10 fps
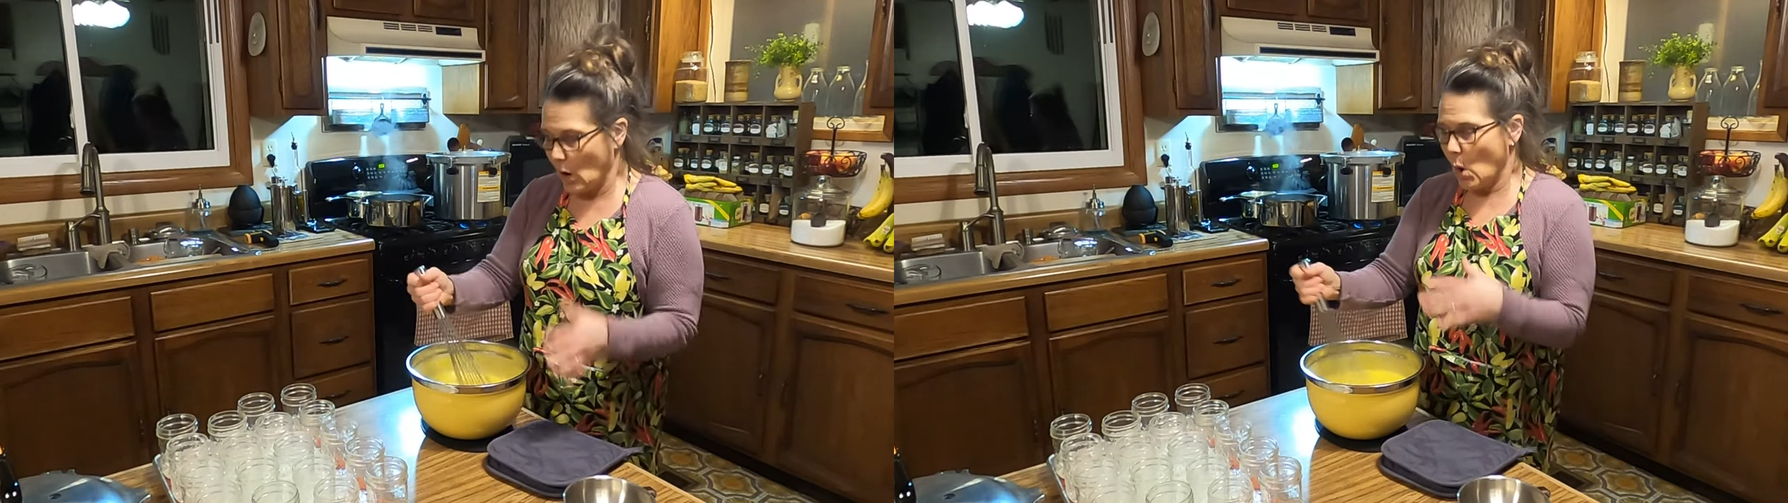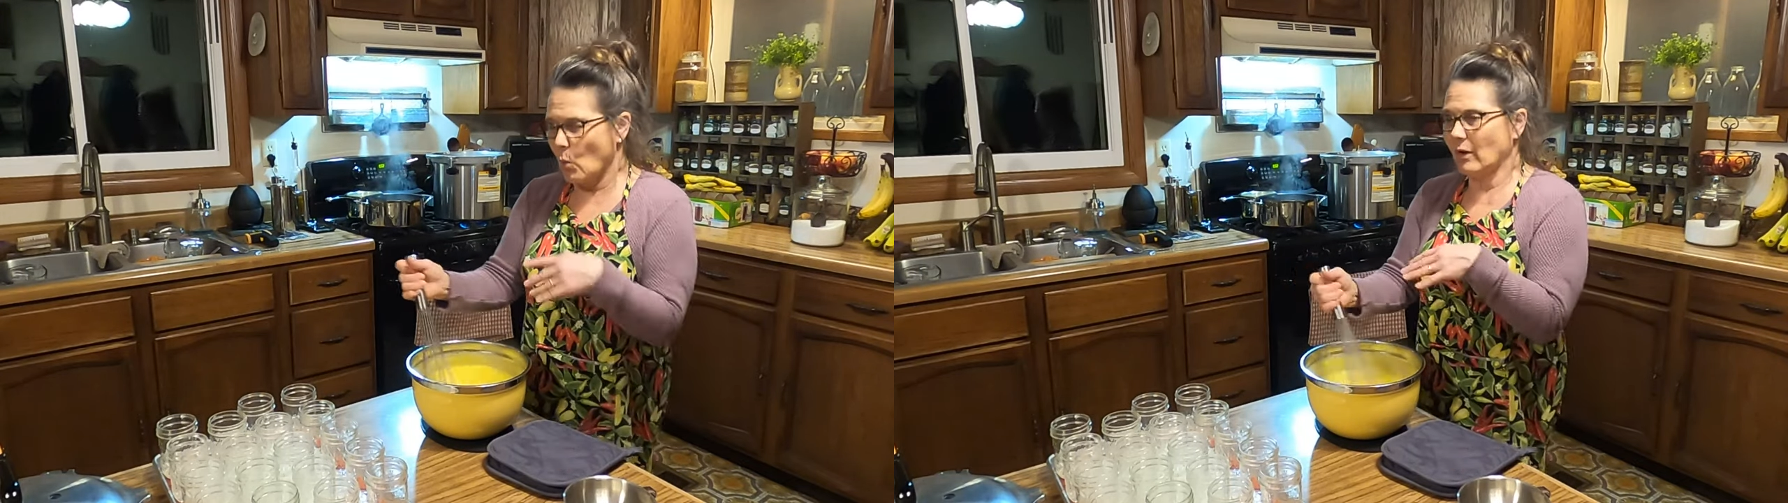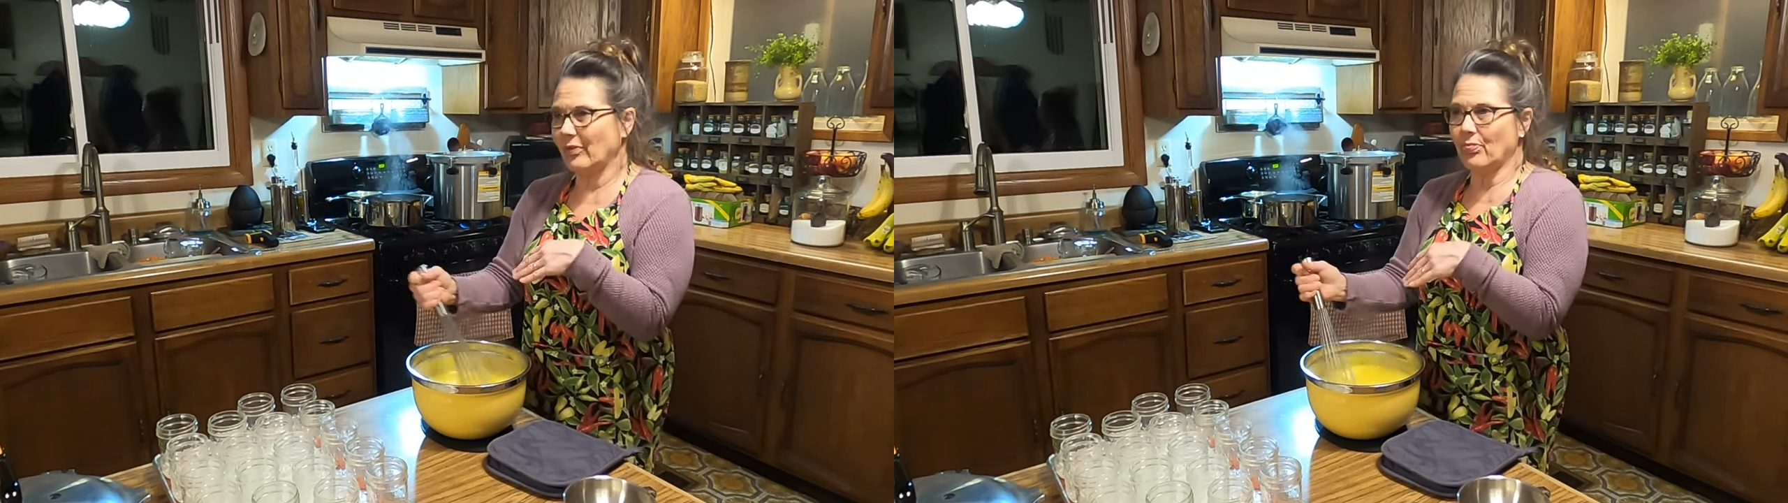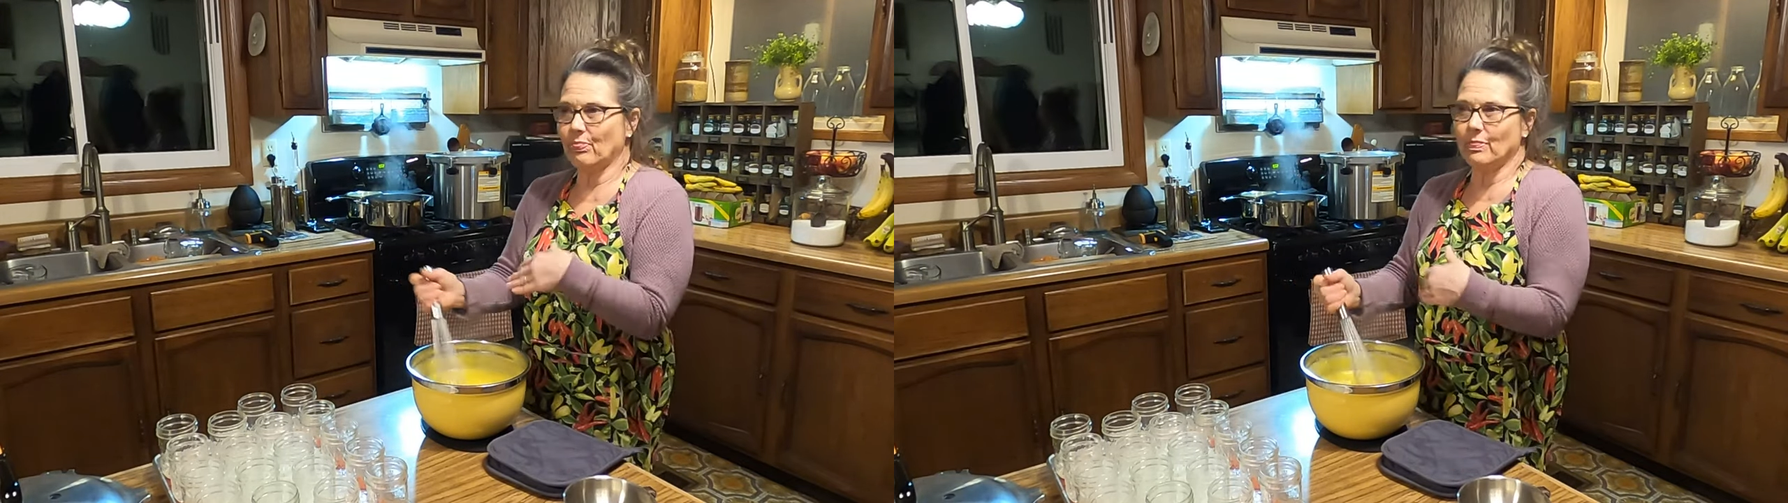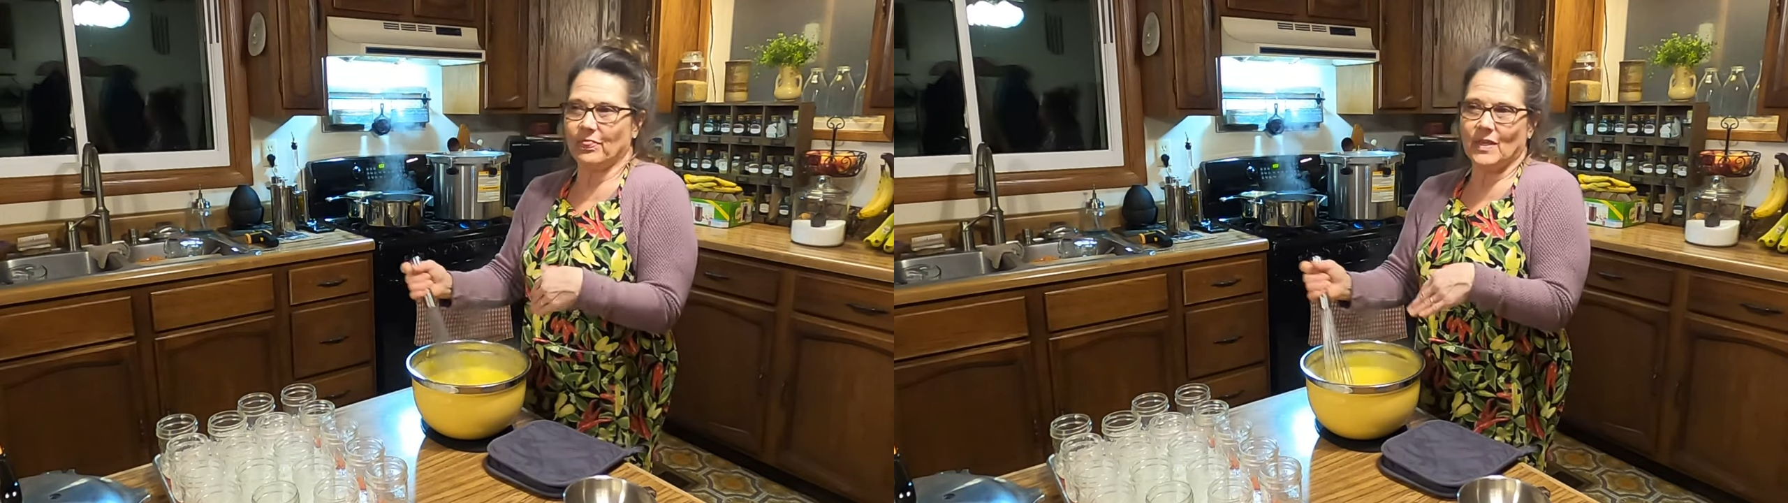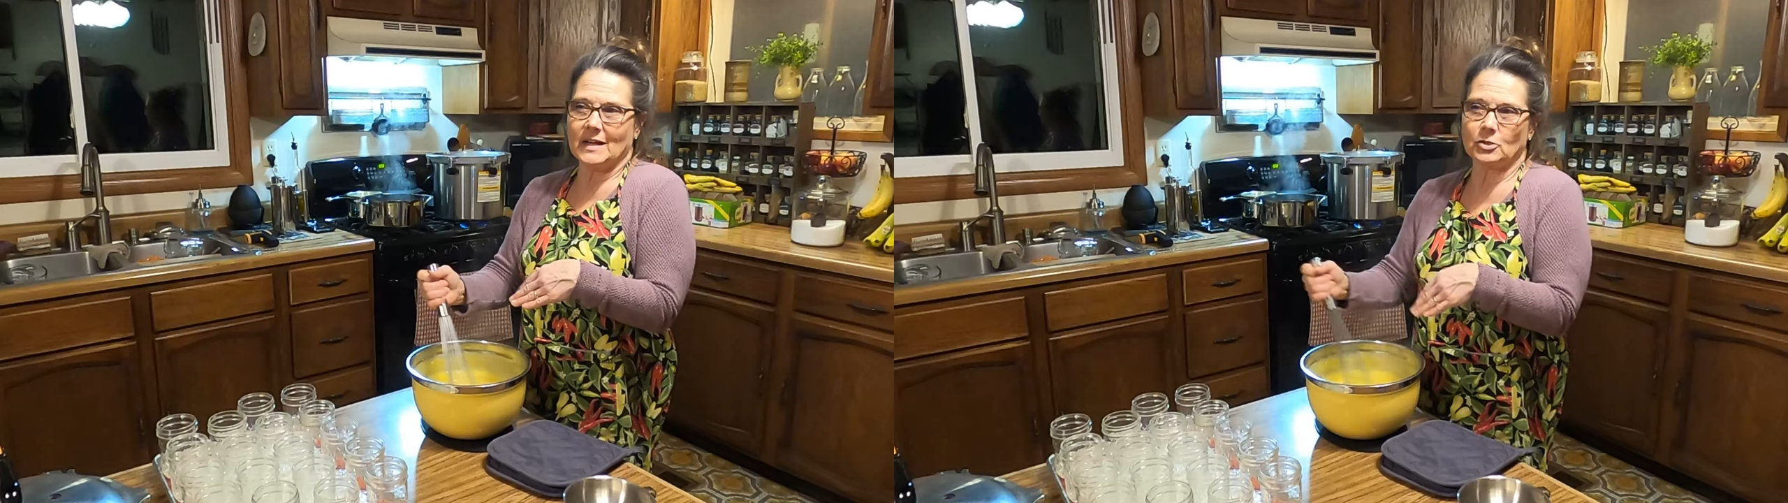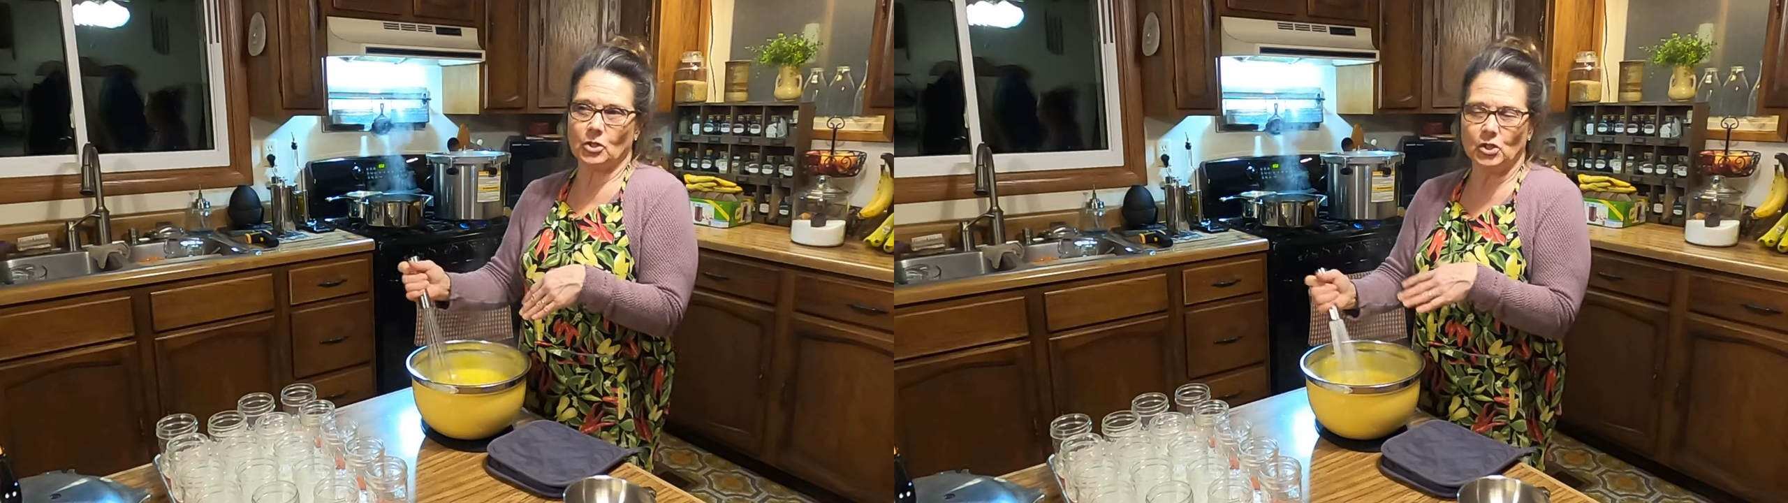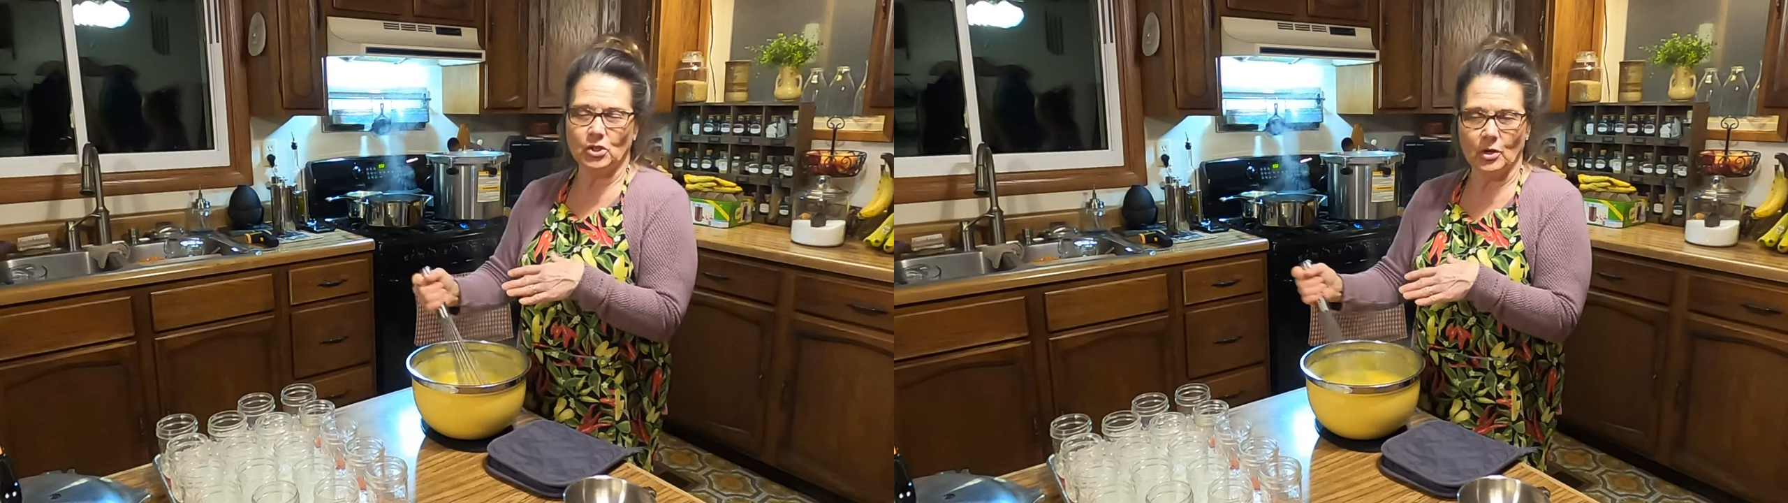one thing to
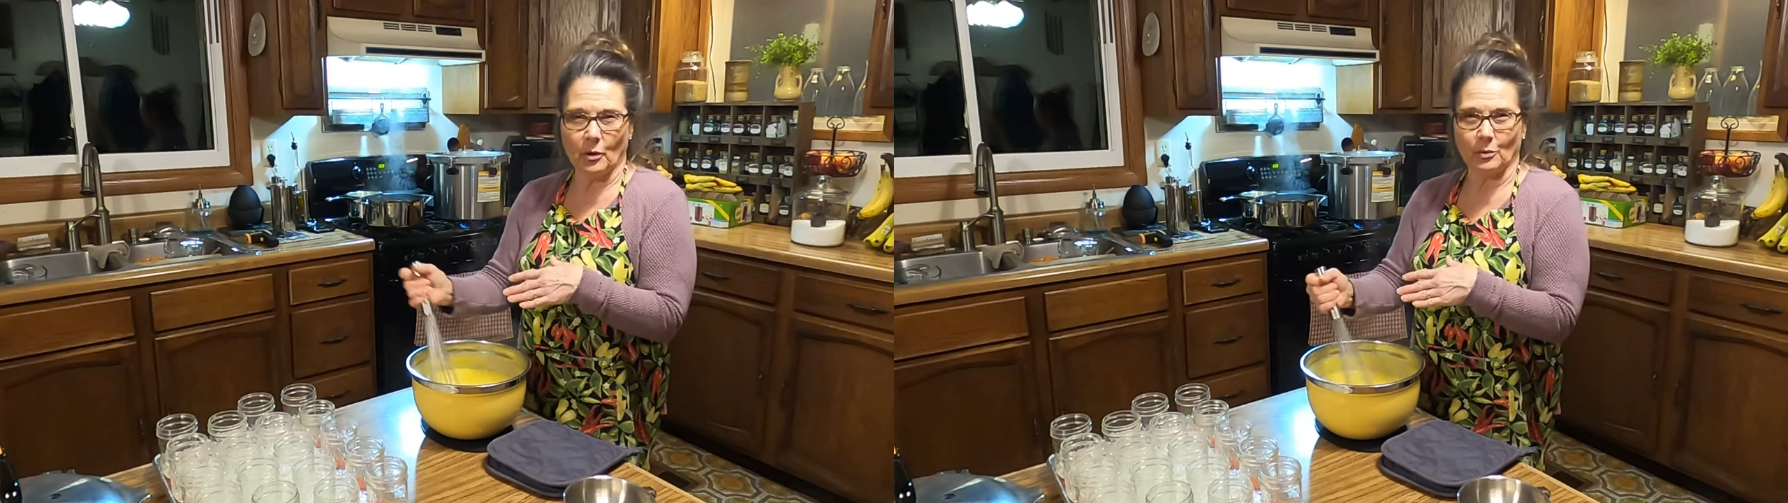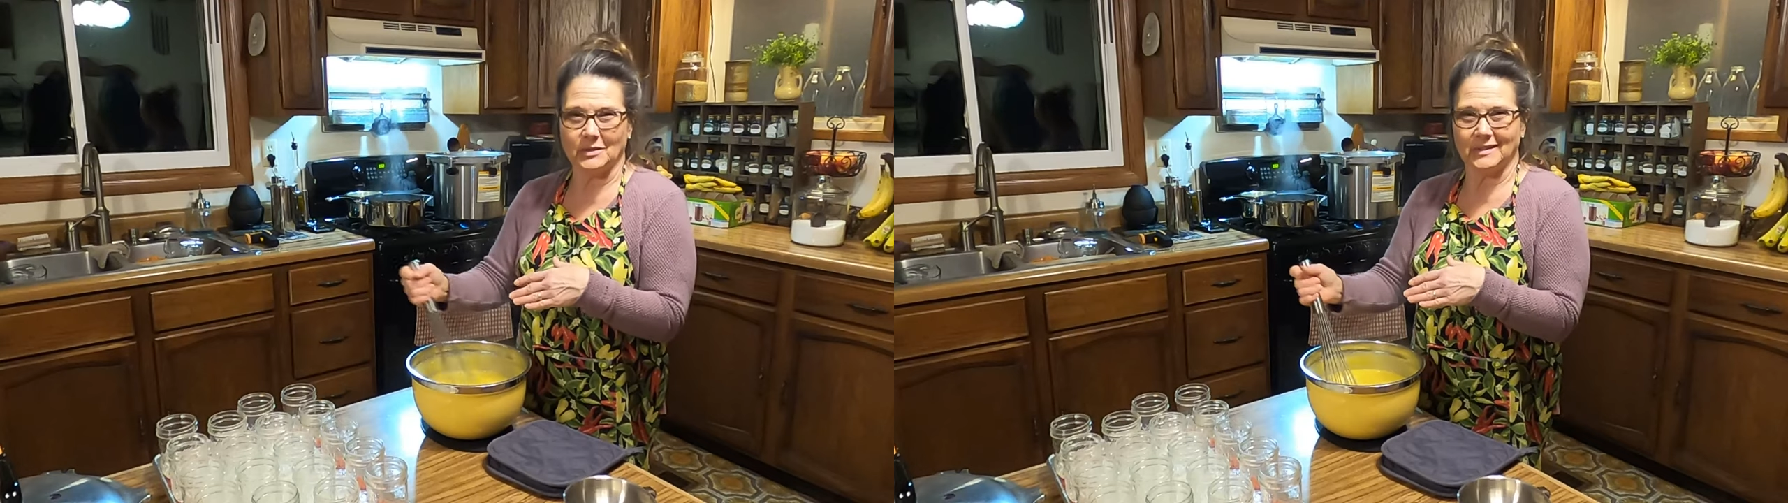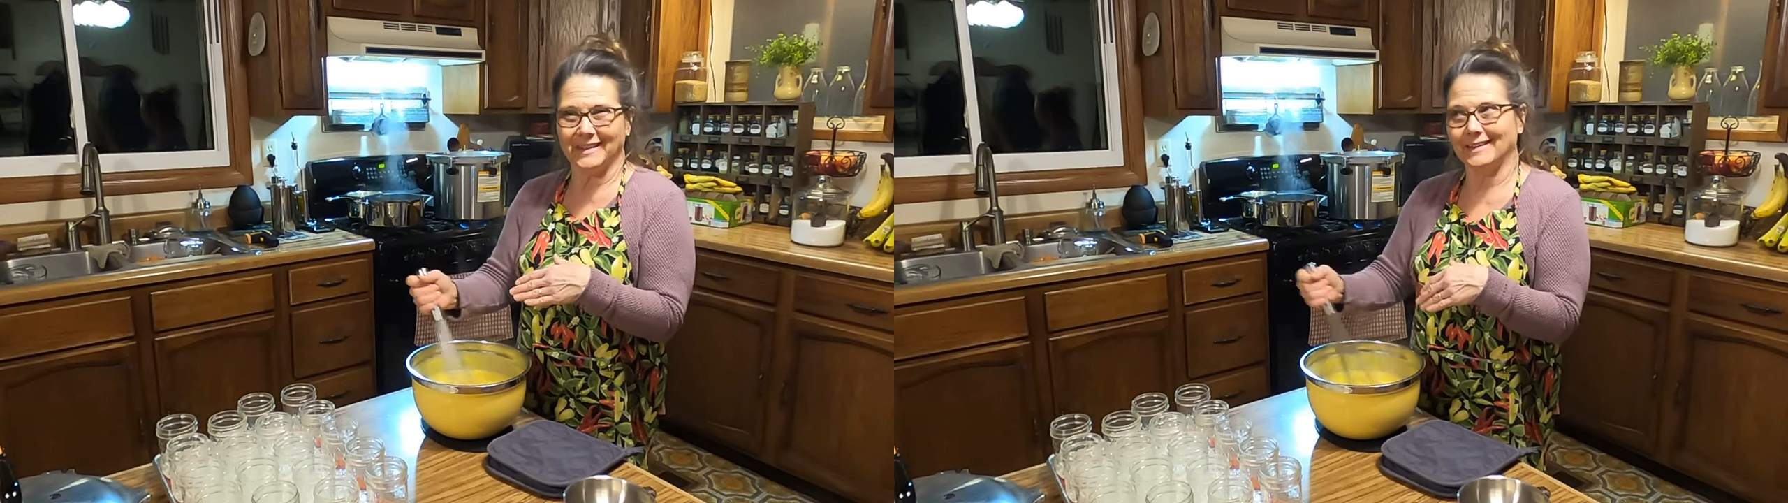note,